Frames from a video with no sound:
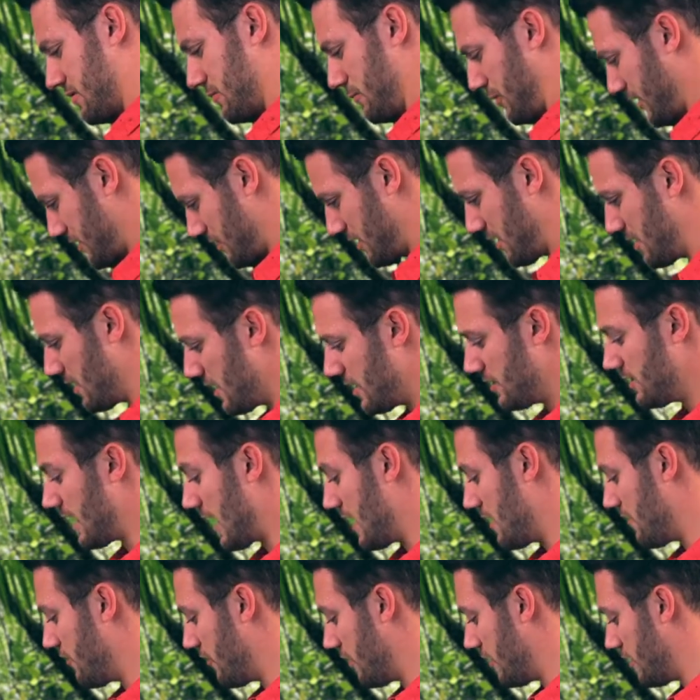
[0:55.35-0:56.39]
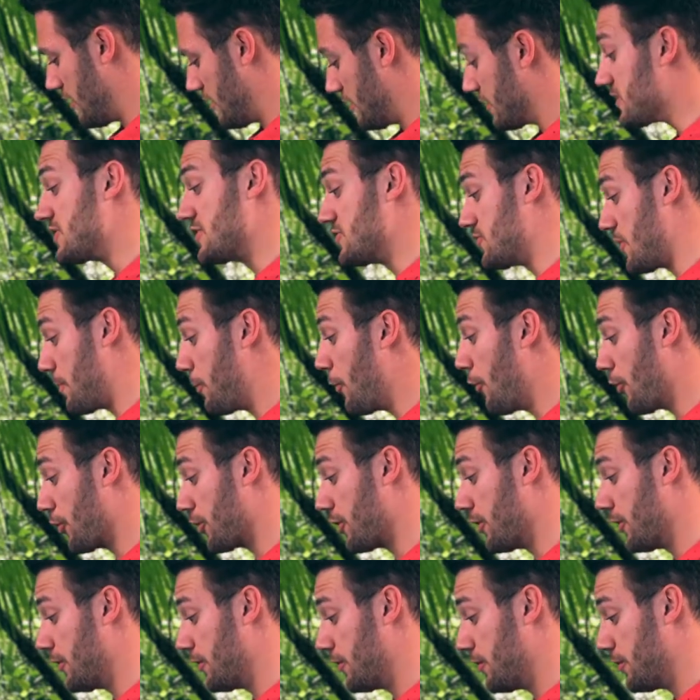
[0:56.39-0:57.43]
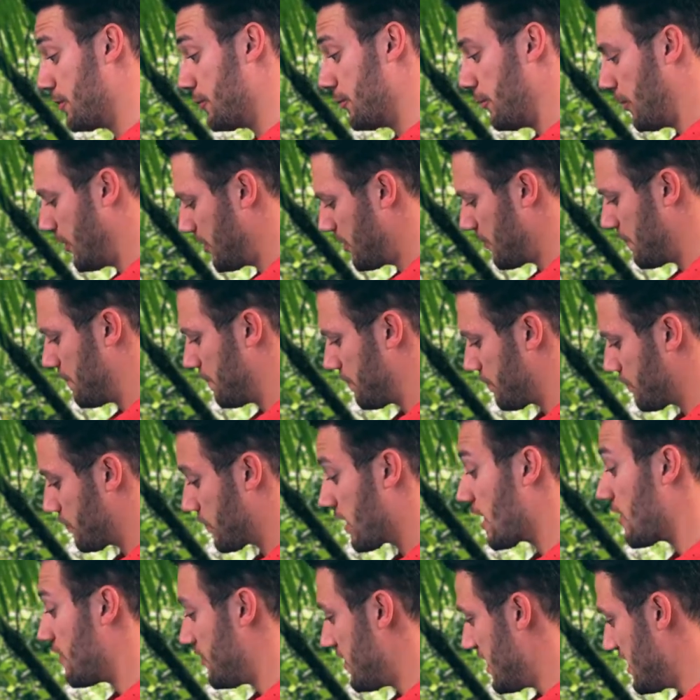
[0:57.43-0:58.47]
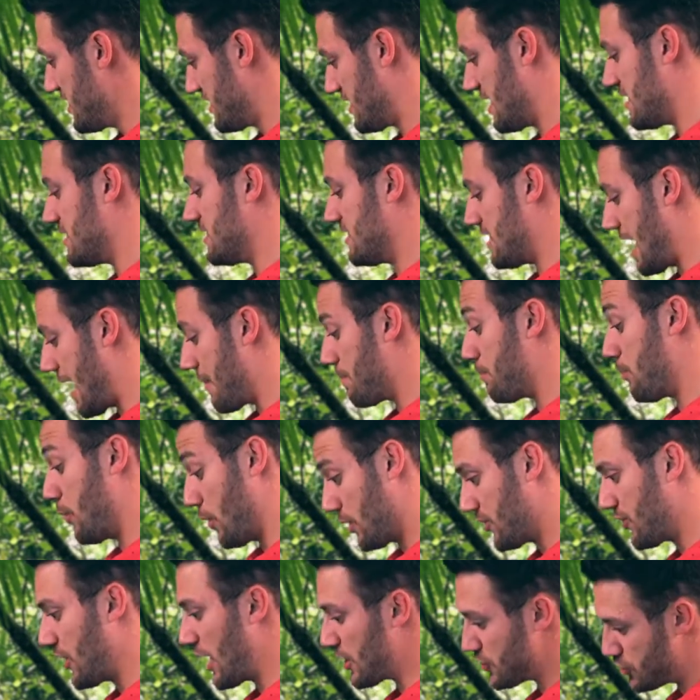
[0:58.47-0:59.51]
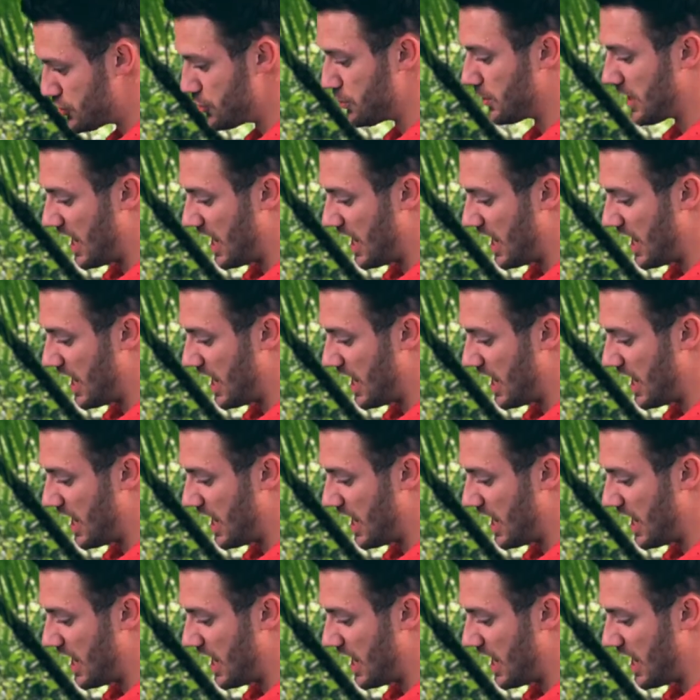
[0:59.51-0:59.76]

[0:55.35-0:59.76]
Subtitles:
But, Dave, this is a book. But this is that book that you